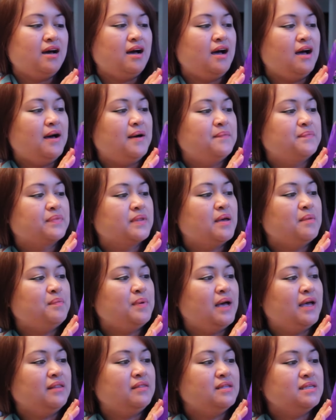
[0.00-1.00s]
um,
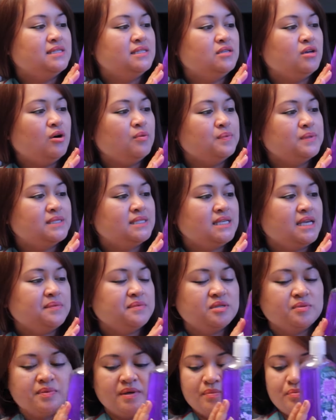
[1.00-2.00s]
but the soaps
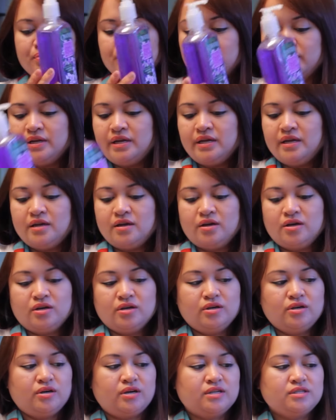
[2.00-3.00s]
seem to be pretty
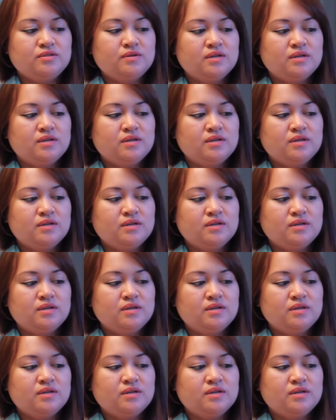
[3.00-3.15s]
good.